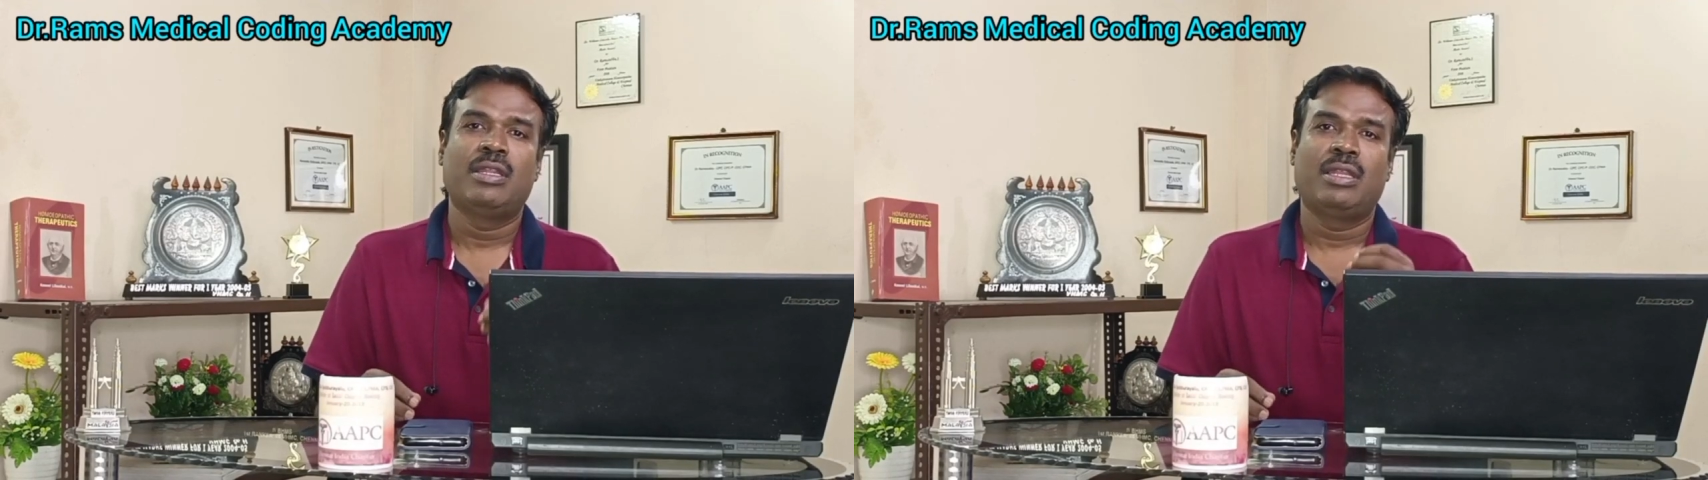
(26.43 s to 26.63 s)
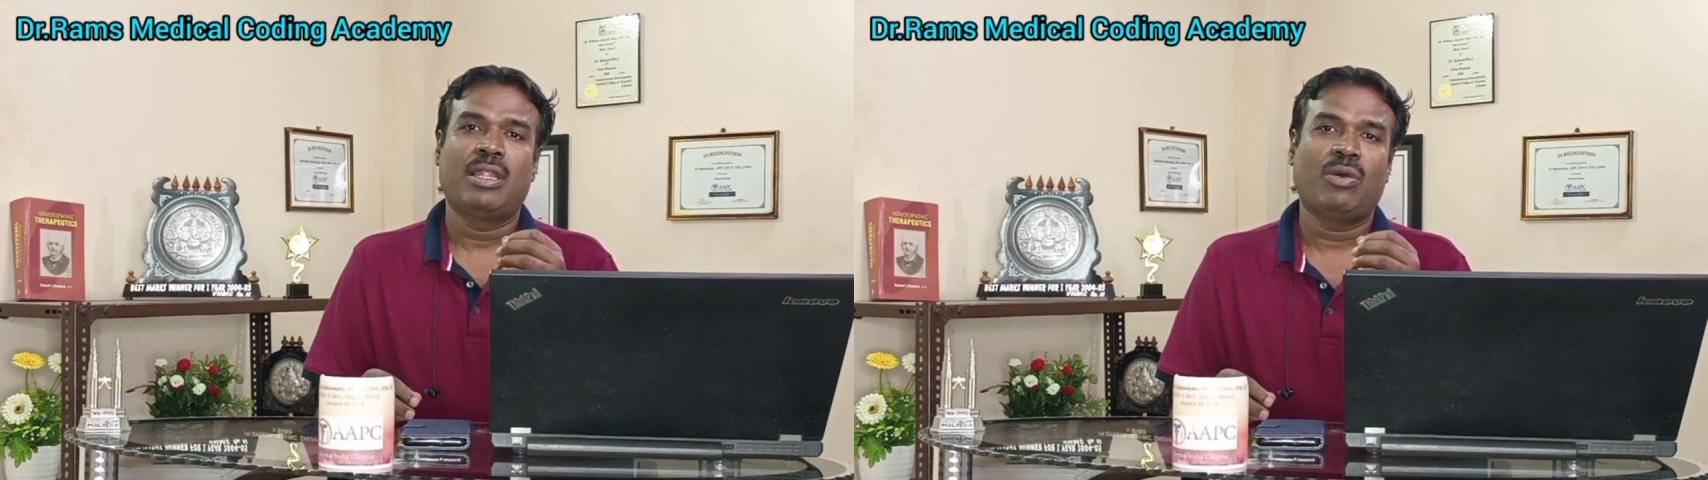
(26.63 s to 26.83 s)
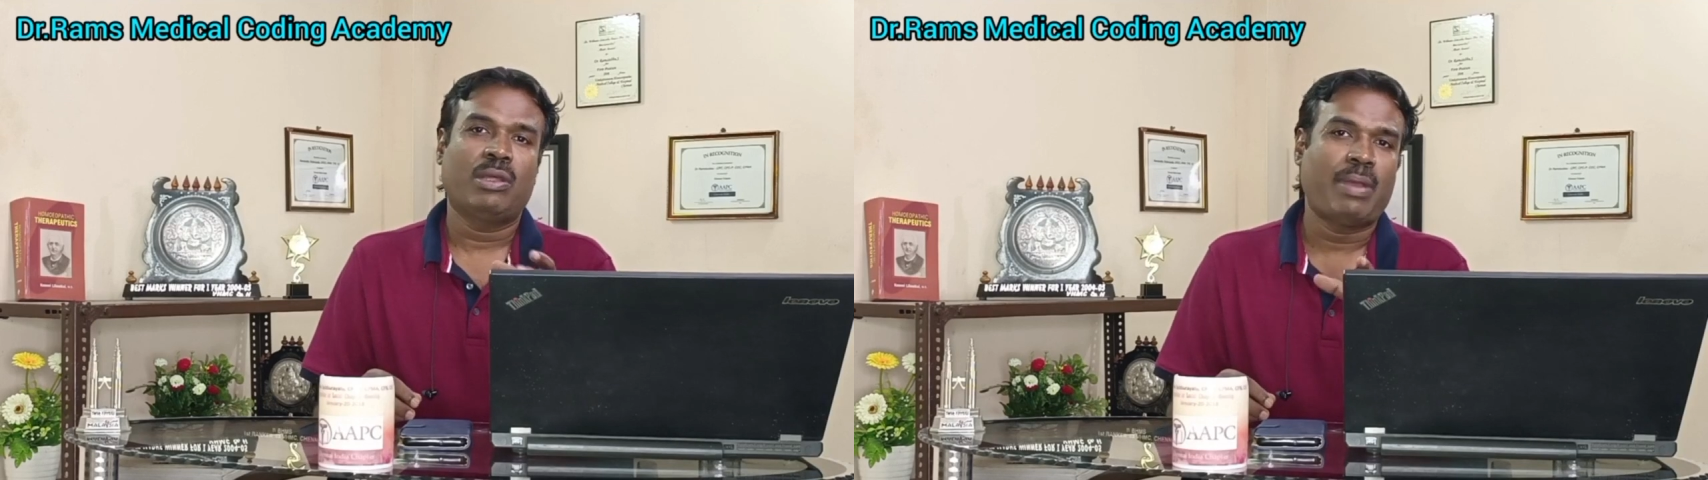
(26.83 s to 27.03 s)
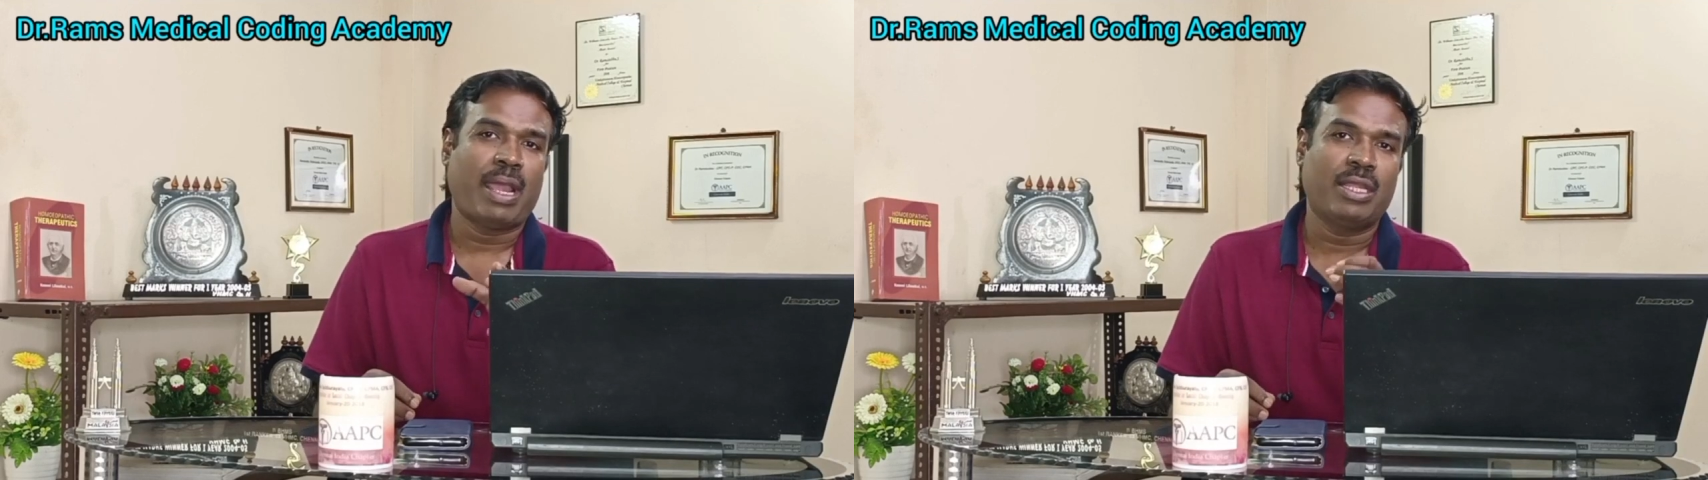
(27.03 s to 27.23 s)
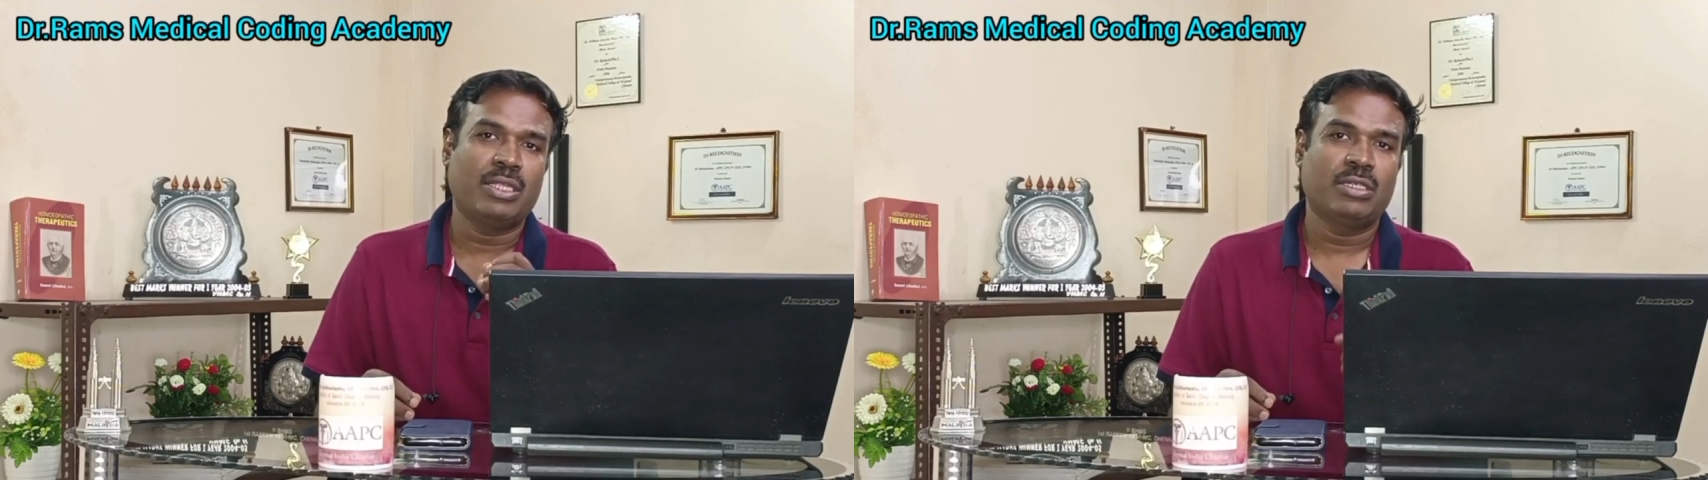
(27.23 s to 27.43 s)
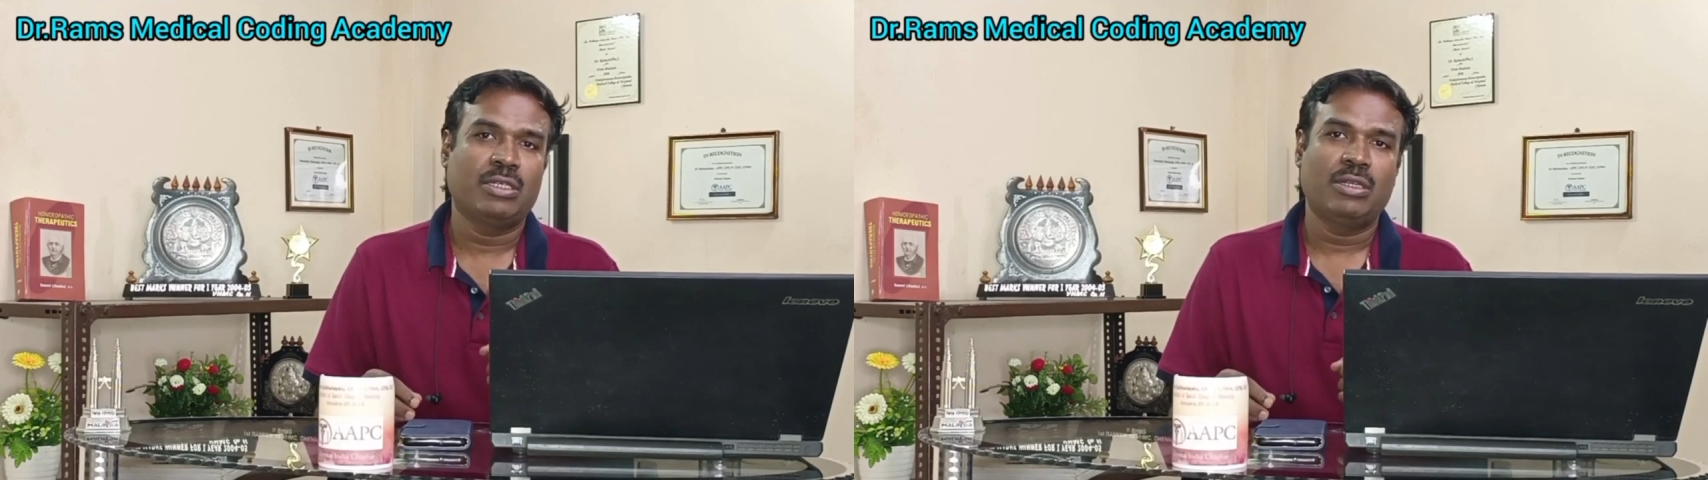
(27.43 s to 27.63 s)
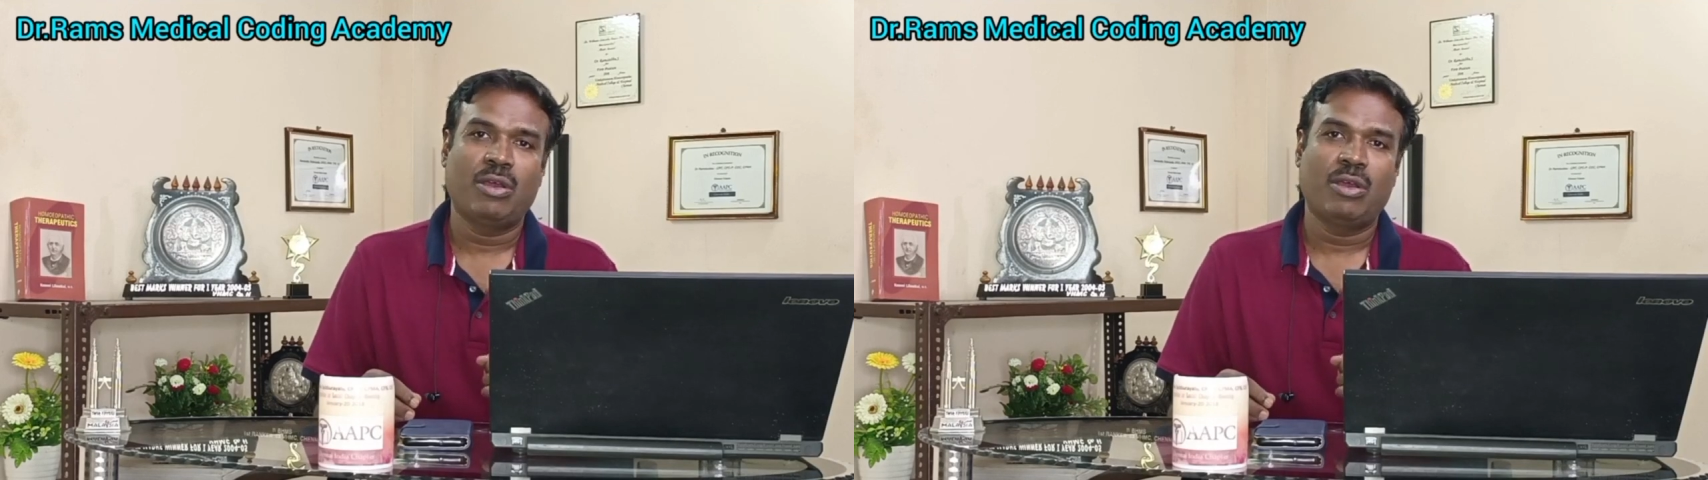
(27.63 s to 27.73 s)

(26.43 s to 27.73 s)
Now, the manager